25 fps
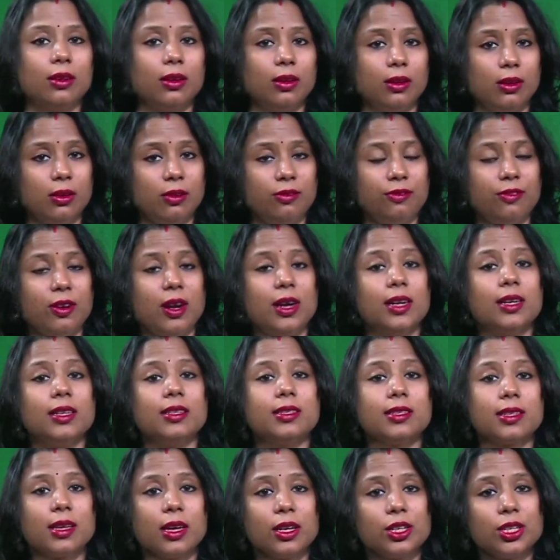of our
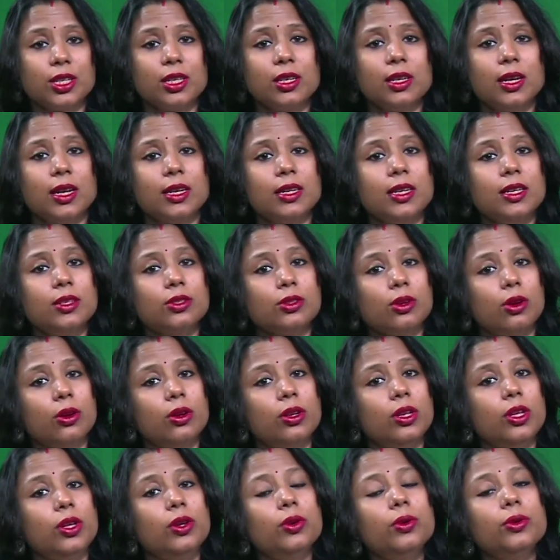discussion, that is
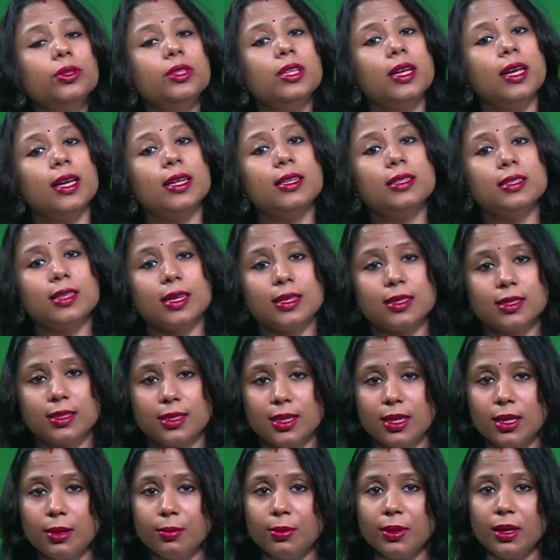on youth and
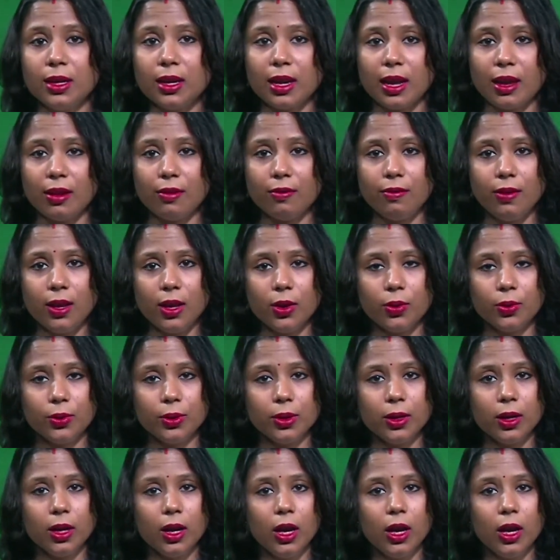sustainable livelihood.